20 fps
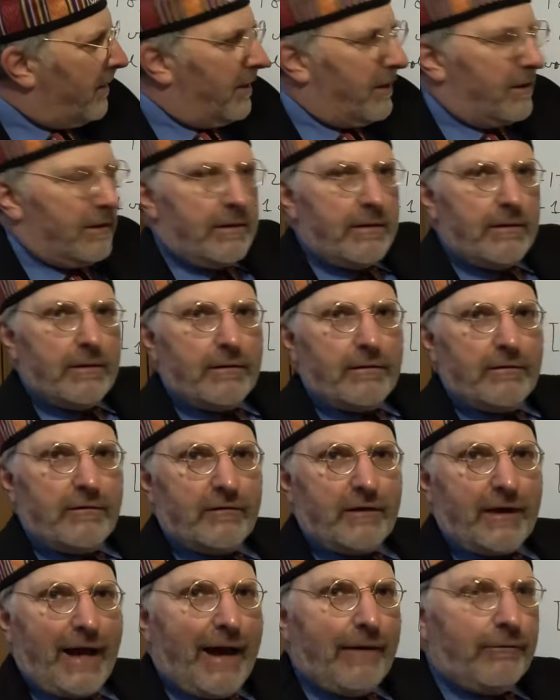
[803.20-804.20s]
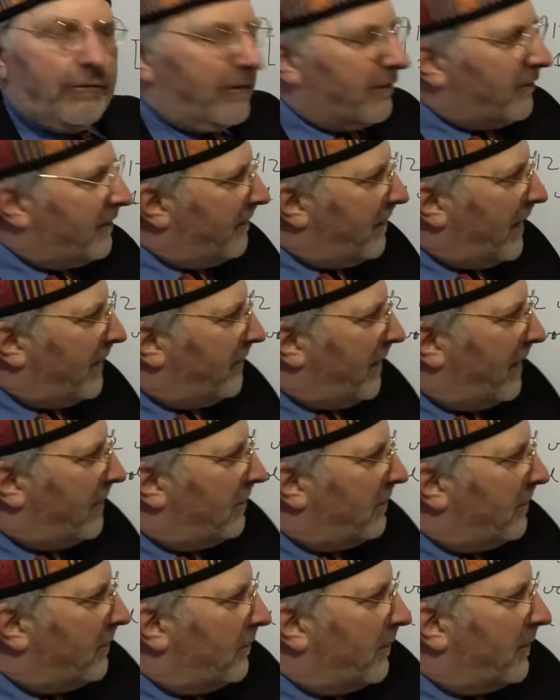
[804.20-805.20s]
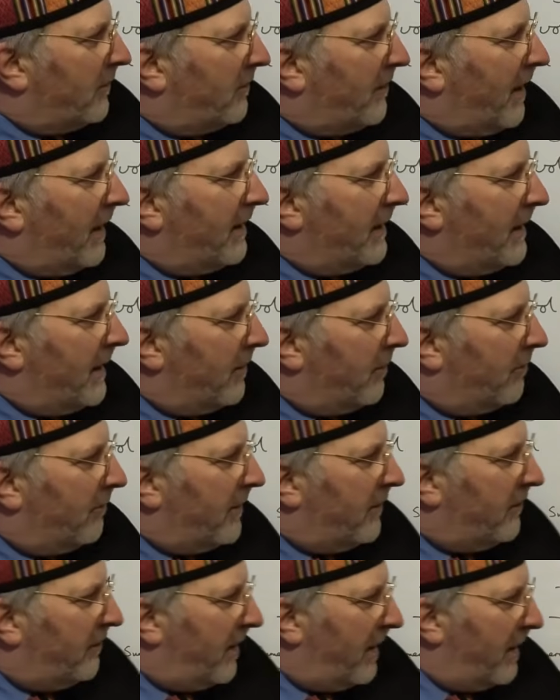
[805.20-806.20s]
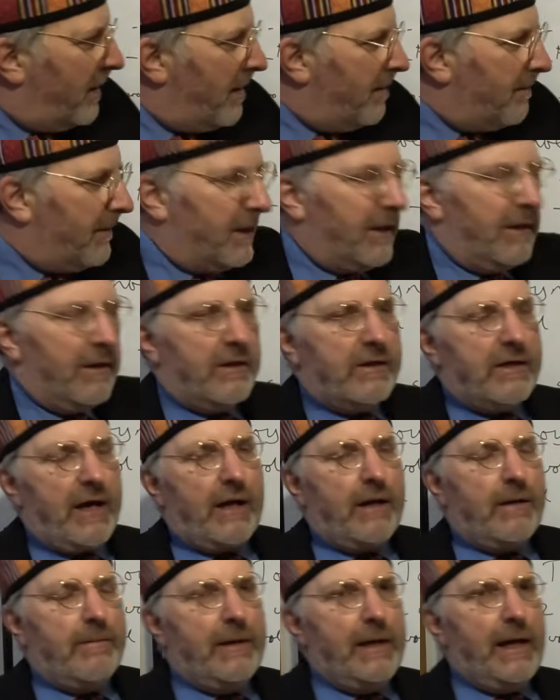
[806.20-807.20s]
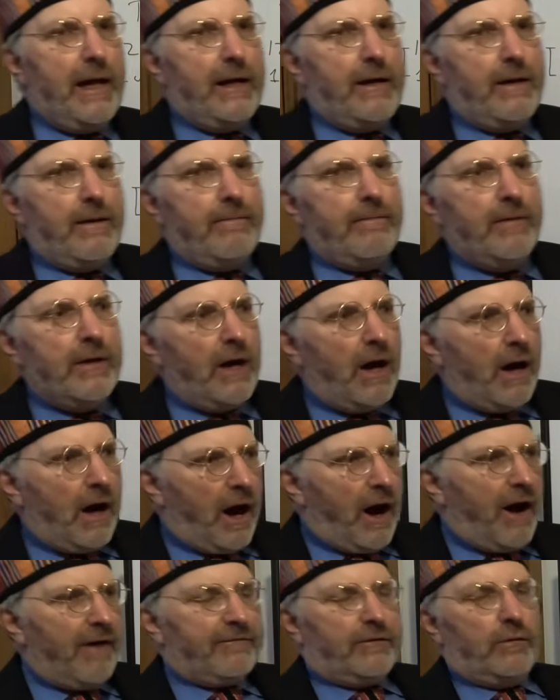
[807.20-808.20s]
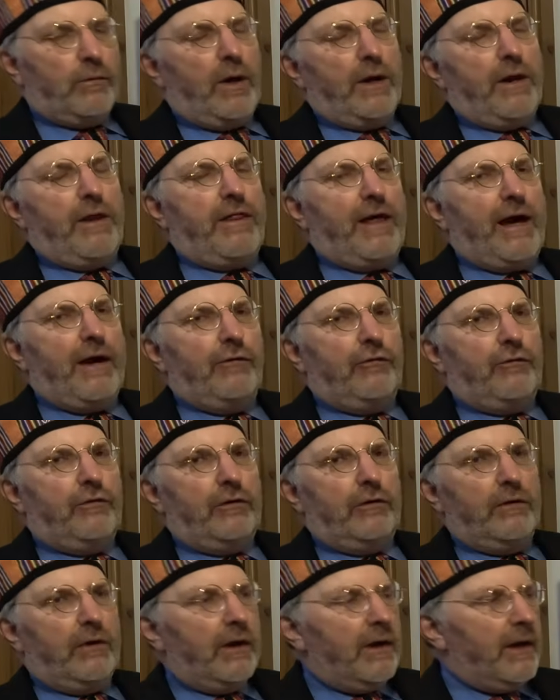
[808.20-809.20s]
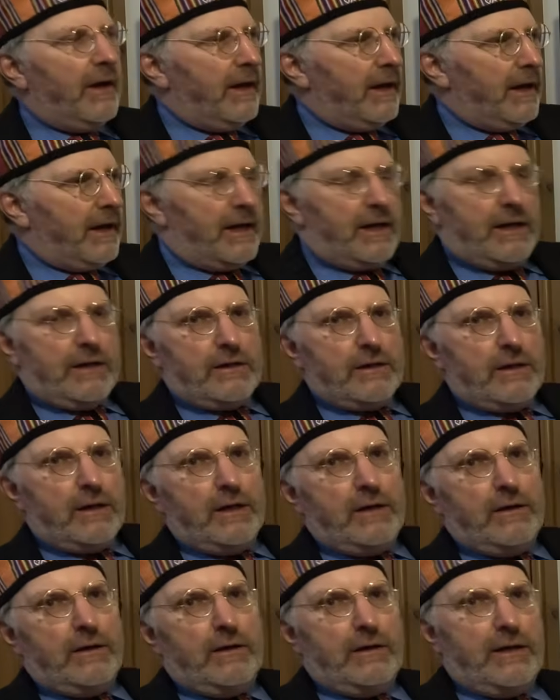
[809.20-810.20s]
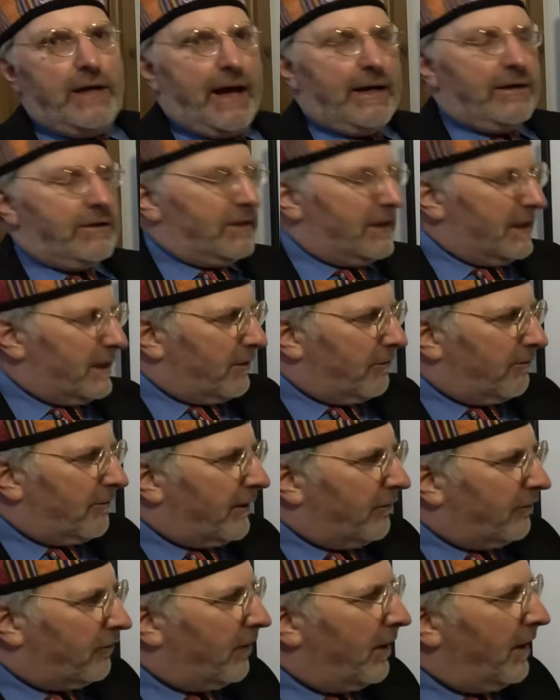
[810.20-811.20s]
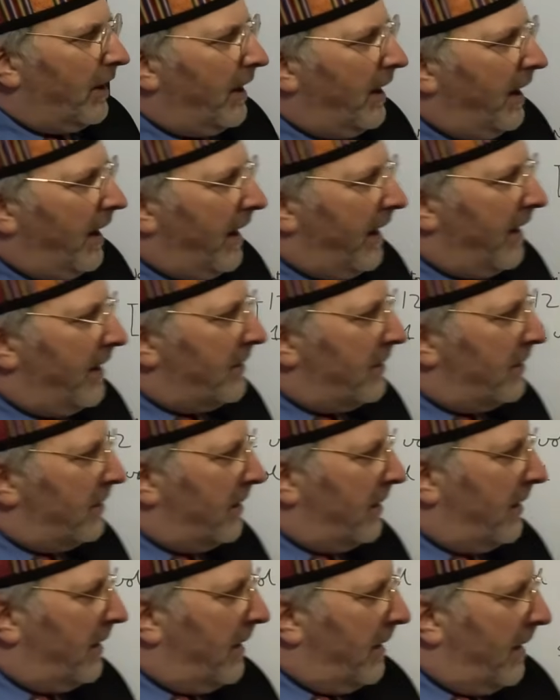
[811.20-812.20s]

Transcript: the count of civilizations was steadily increasing, but in the 2nd millennium, after 1000, it net decreased. And